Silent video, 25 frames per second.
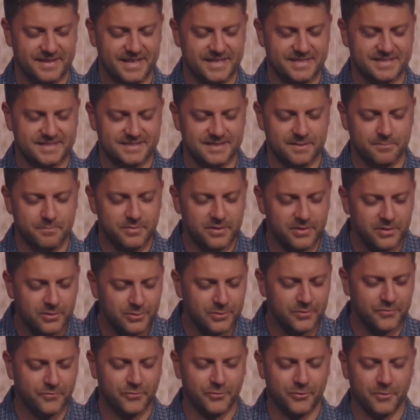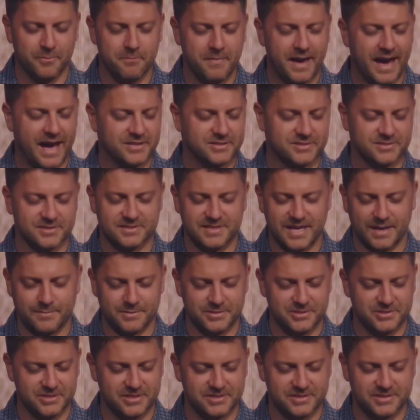In the beautiful, matchless name
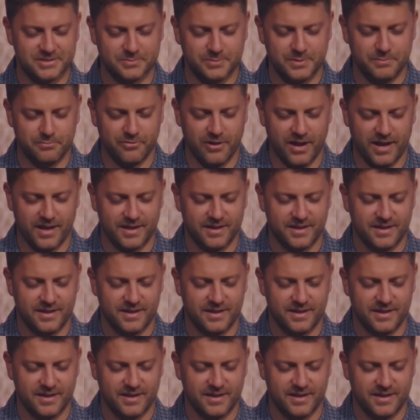of Jesus, we pray.